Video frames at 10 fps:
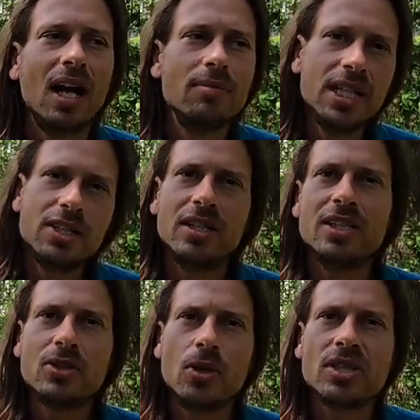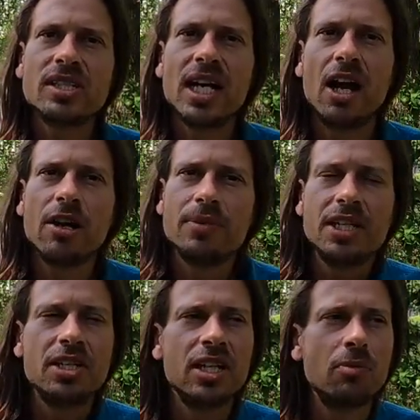teaching these courses now and I'm
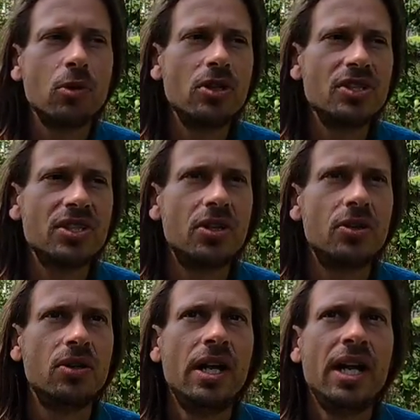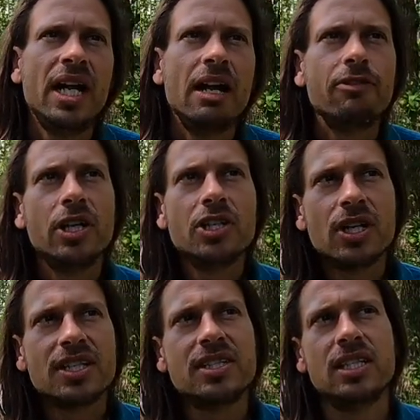teaching a lot more, so... If you're
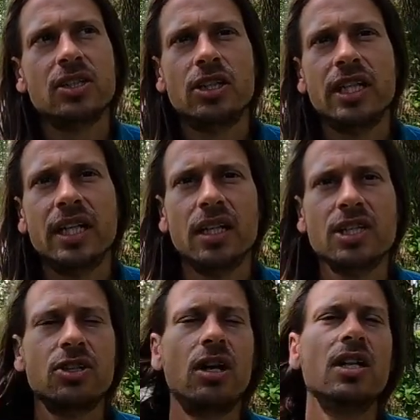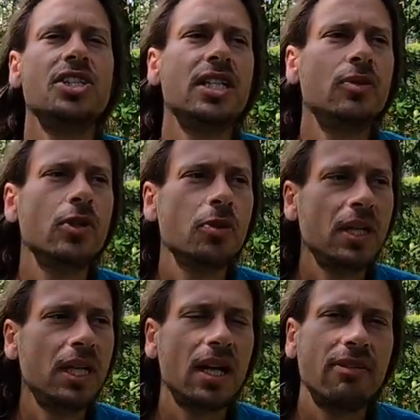interested in learning astrology with
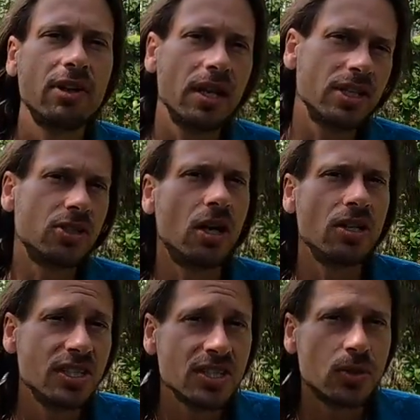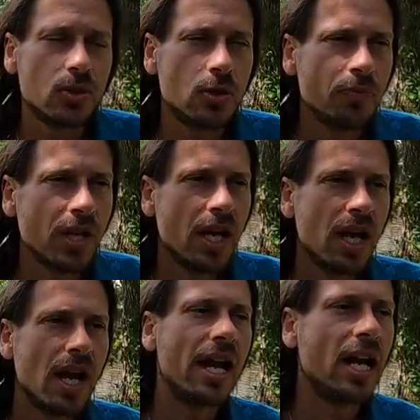me, I've got an astrology school,
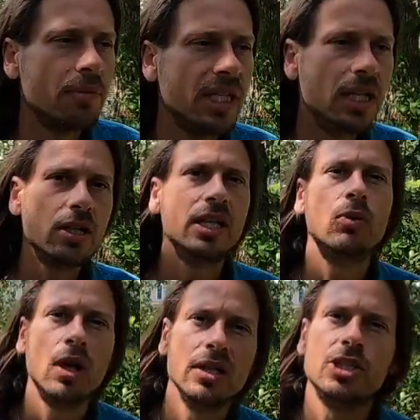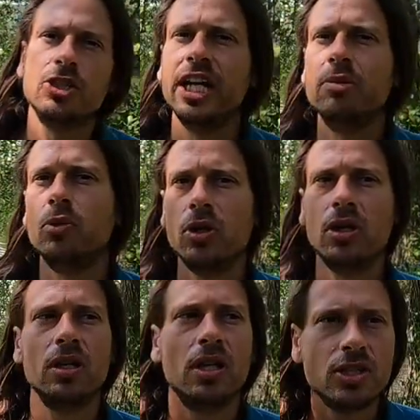and I'm eagerly wanting to train
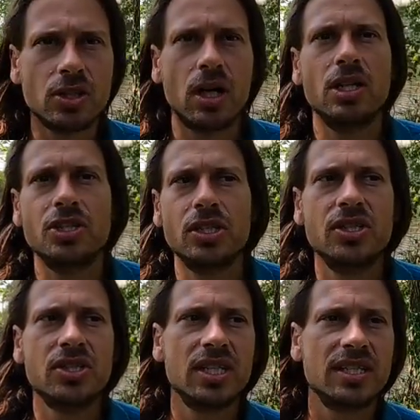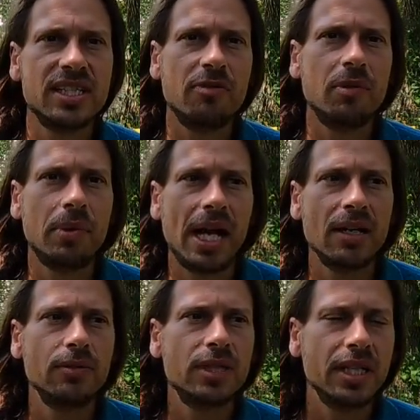more astrologers since I've been back
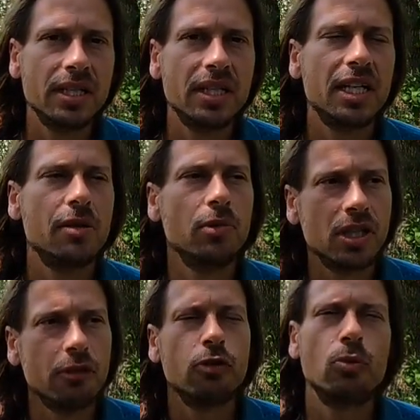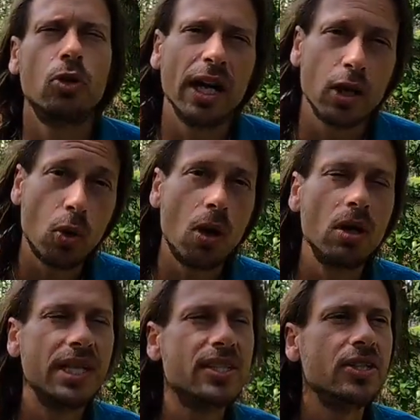to India. I'm looking for more like
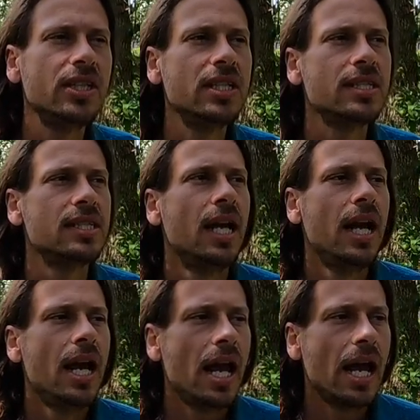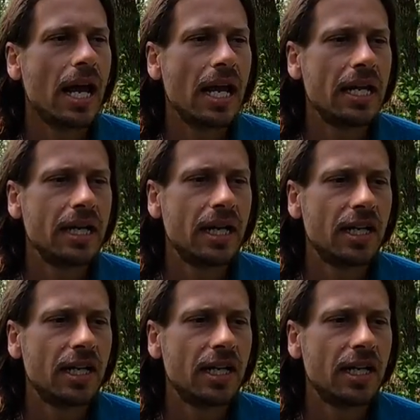quality students. And